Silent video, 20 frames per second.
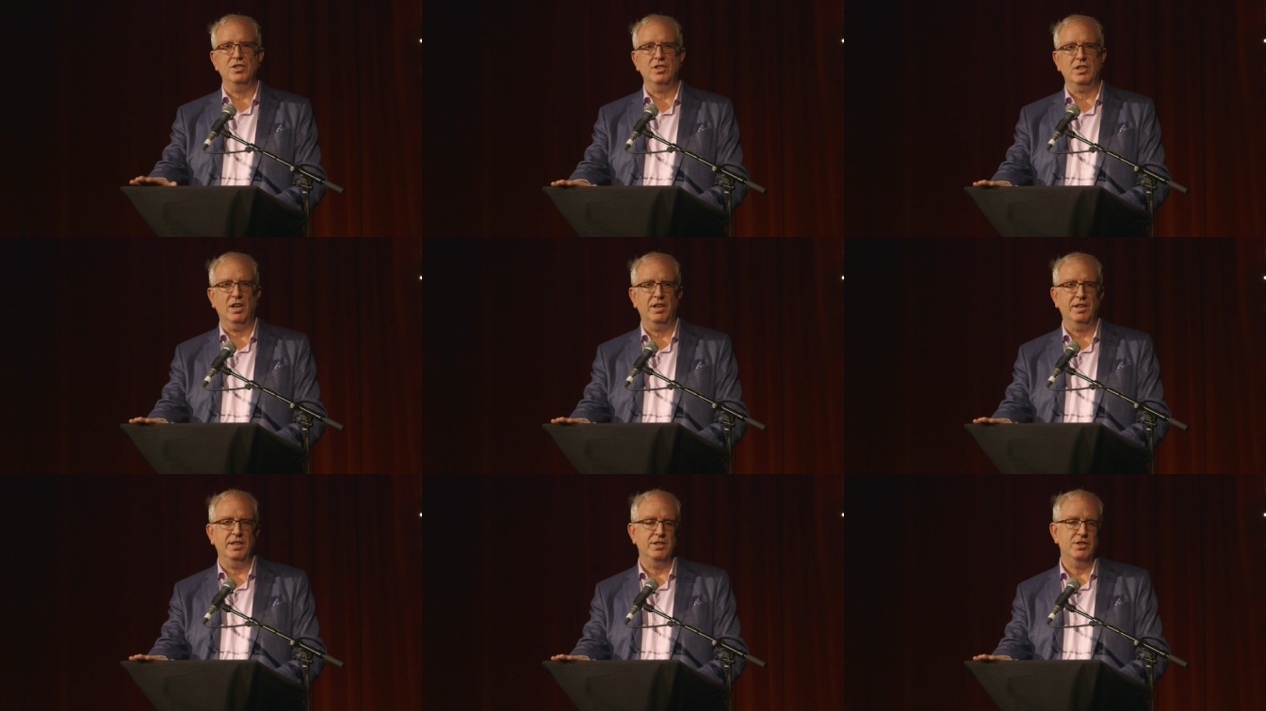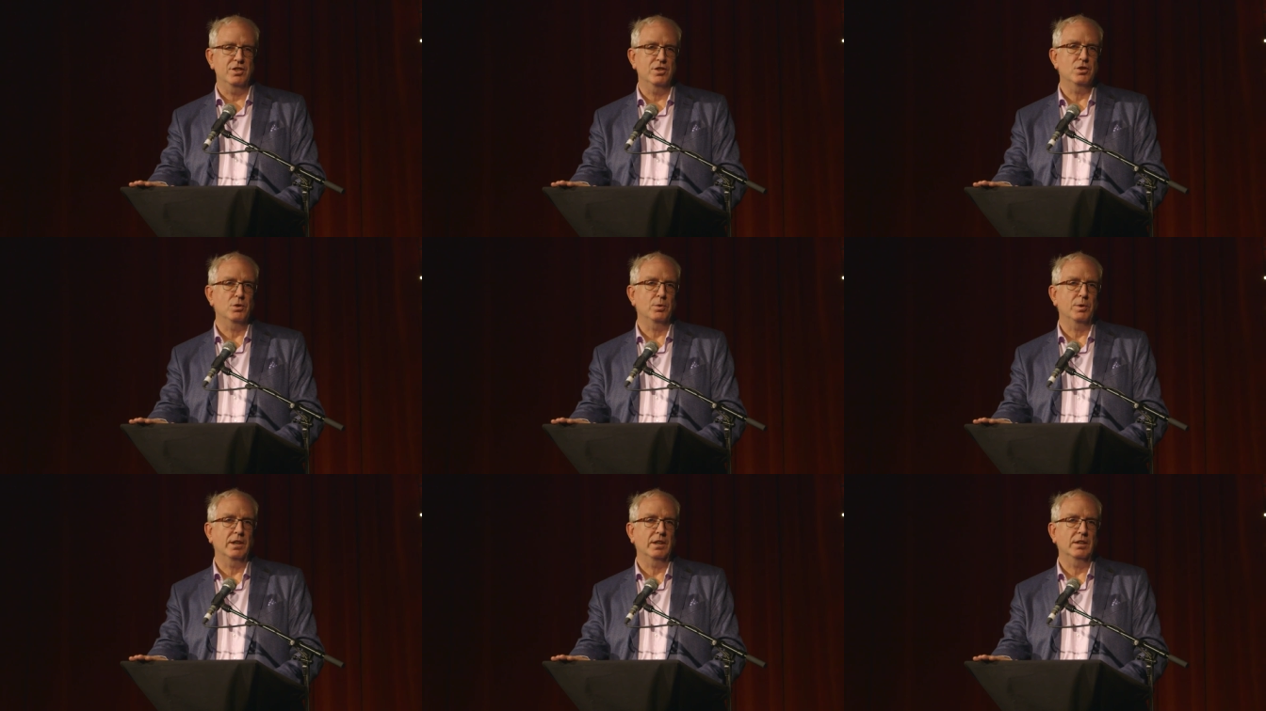she's gone into
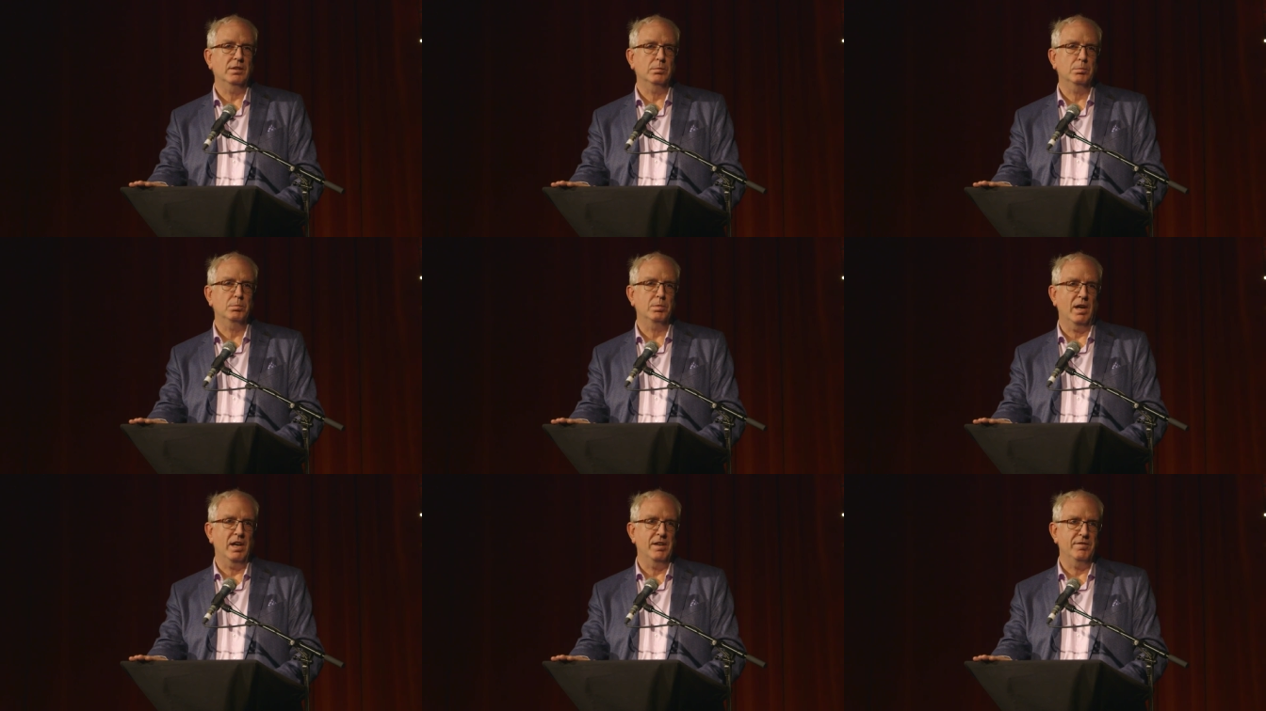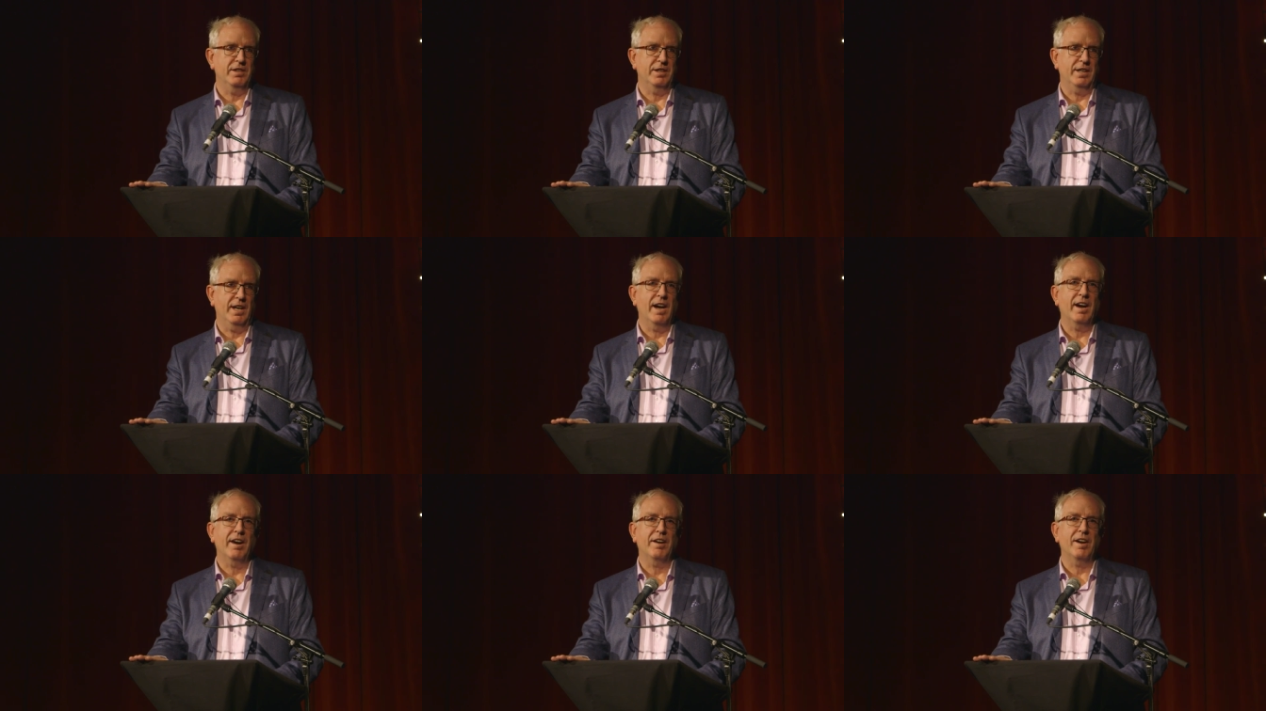doing
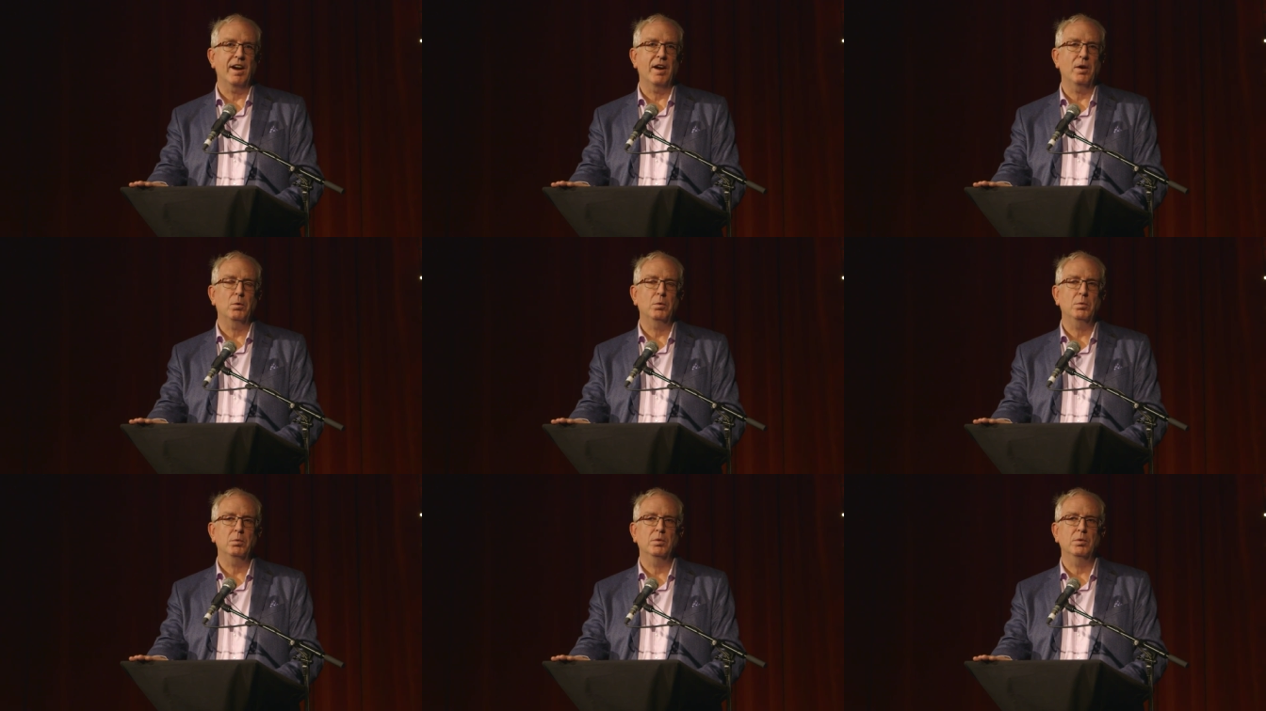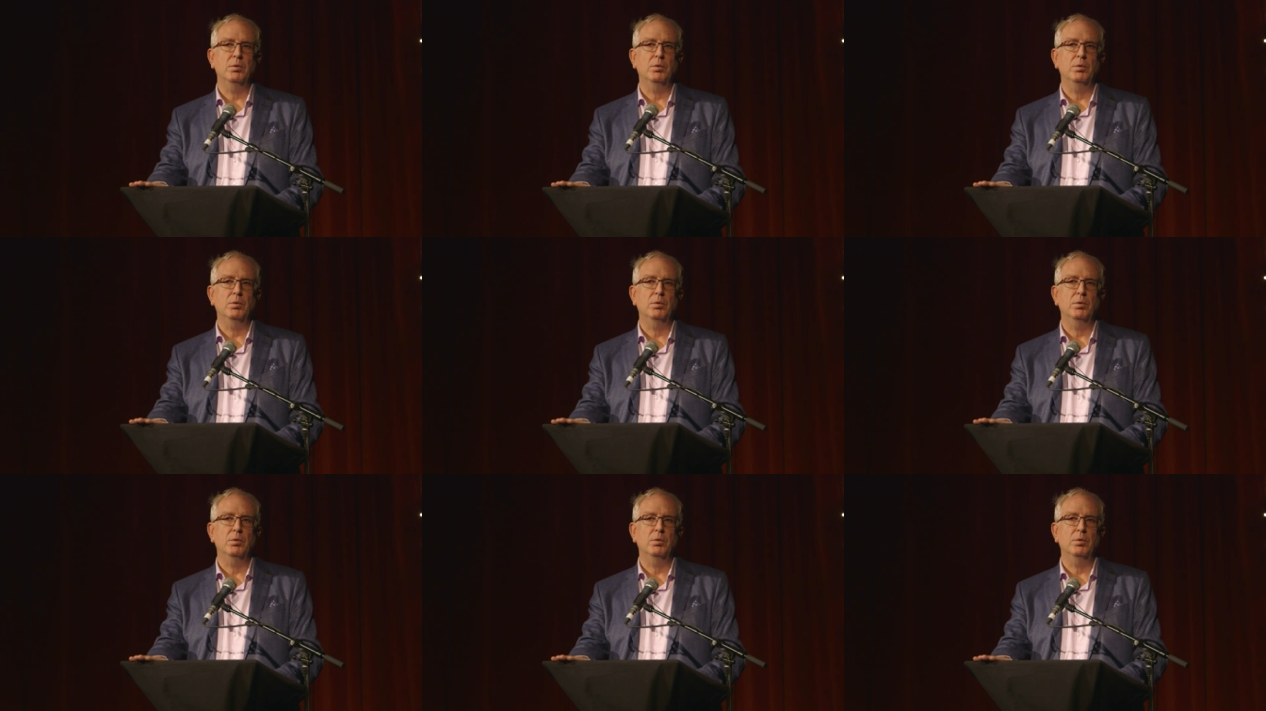private care now.